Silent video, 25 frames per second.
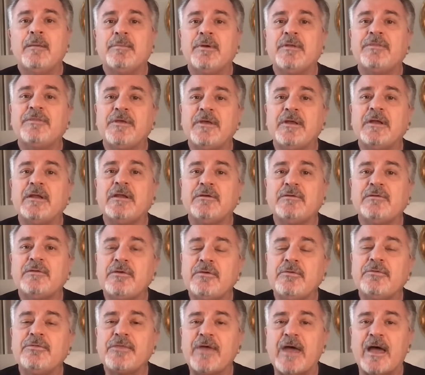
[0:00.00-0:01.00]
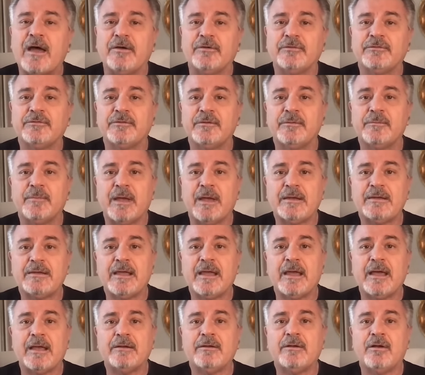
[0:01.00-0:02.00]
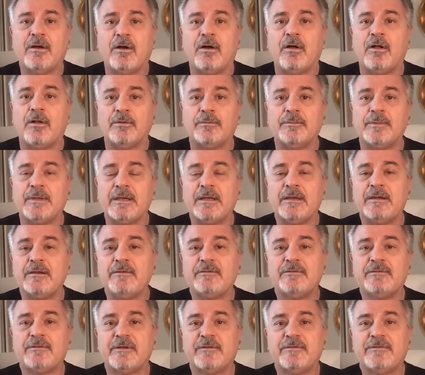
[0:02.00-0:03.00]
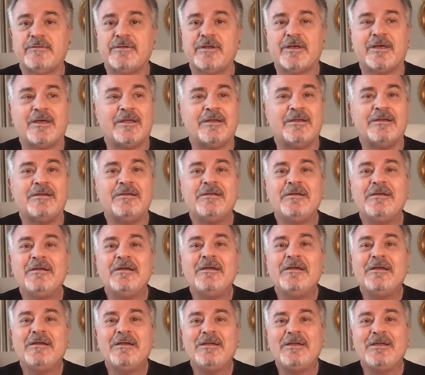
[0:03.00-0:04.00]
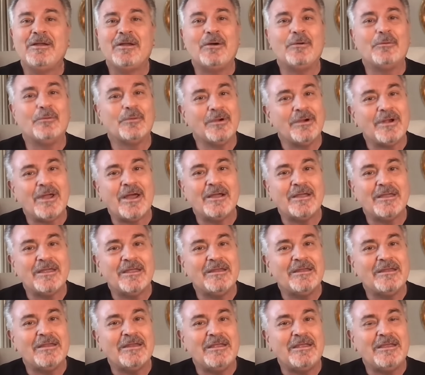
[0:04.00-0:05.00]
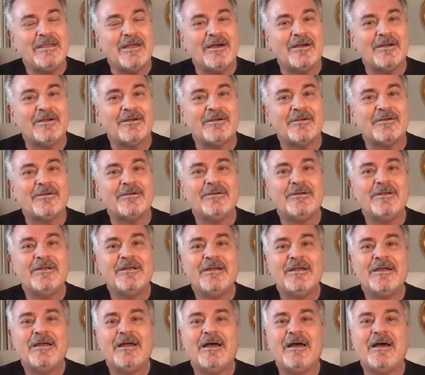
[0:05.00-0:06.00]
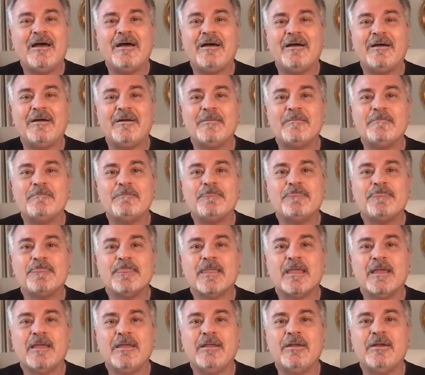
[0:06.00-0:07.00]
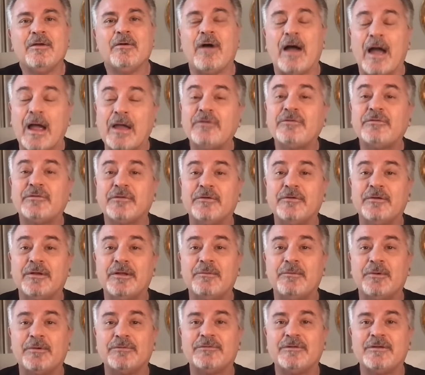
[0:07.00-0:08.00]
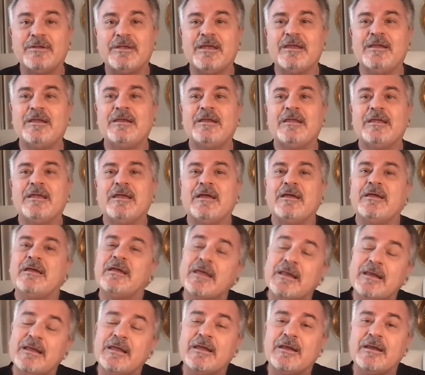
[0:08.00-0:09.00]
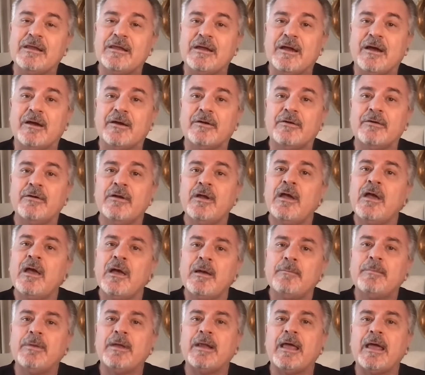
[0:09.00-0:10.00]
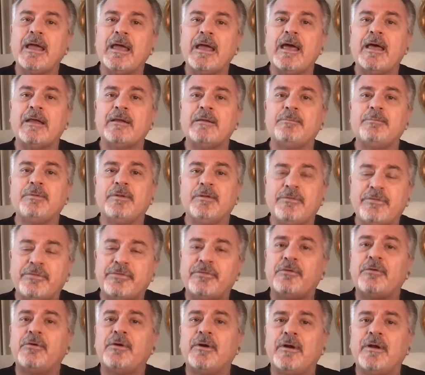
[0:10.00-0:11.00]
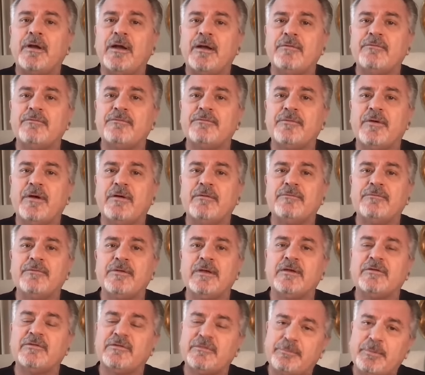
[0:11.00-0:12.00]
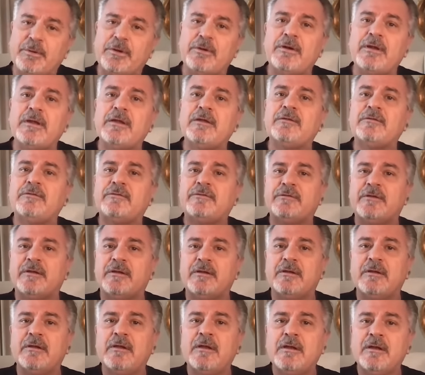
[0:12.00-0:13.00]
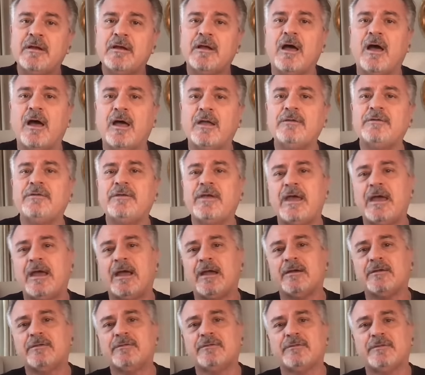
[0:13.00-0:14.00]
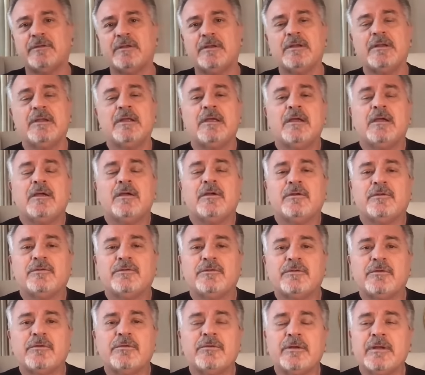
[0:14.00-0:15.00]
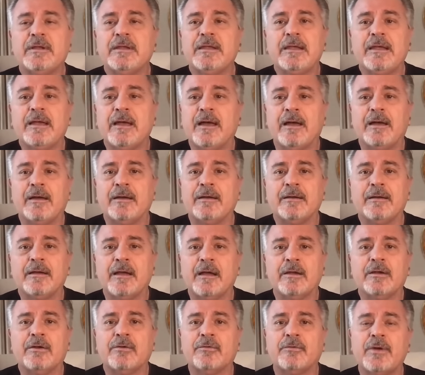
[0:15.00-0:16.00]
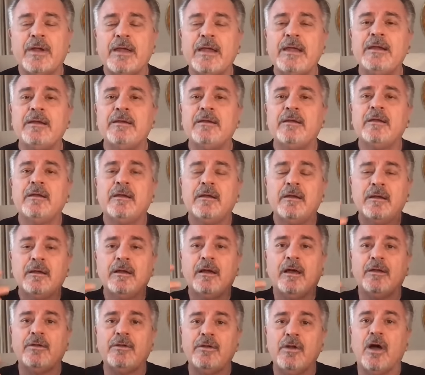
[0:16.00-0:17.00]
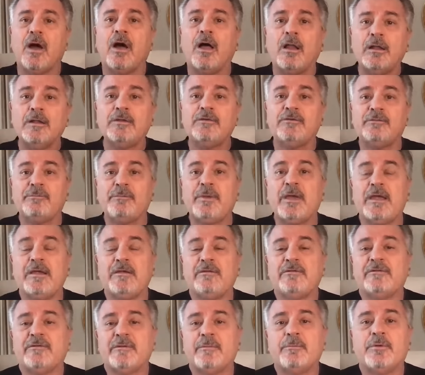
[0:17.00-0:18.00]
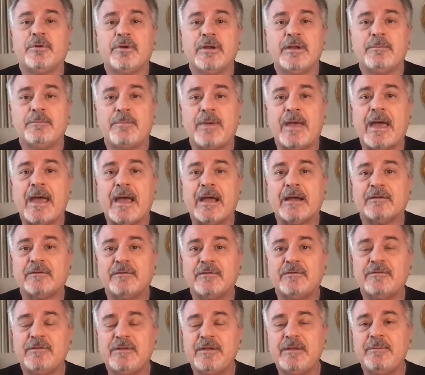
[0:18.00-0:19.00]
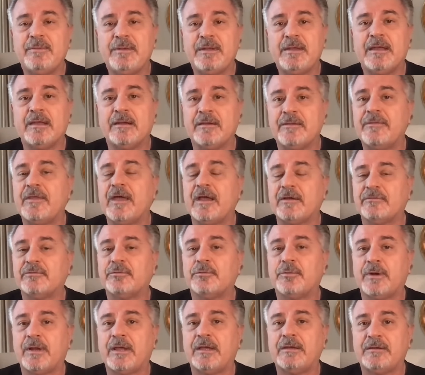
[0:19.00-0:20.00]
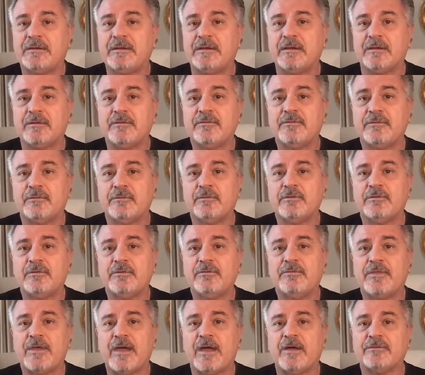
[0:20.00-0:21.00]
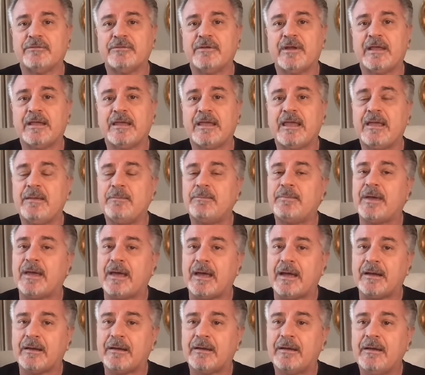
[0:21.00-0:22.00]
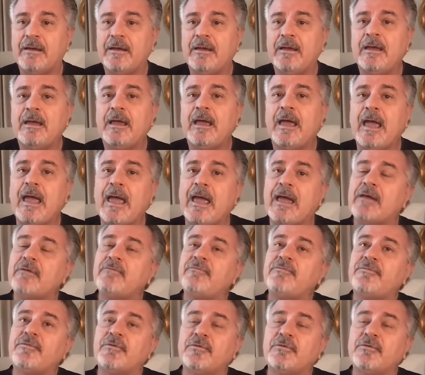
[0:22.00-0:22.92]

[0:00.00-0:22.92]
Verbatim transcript: But then in two thousand, my dad called me and he said, son, you know, we're not getting any younger. Um, you know, I certainly wasn't getting, getting any younger, but I had a plethora of, of experience and contacts and certainly uh, a great uh, knowledge base to bring back to T B N. And that's what I did. So in two thousand, I came back. And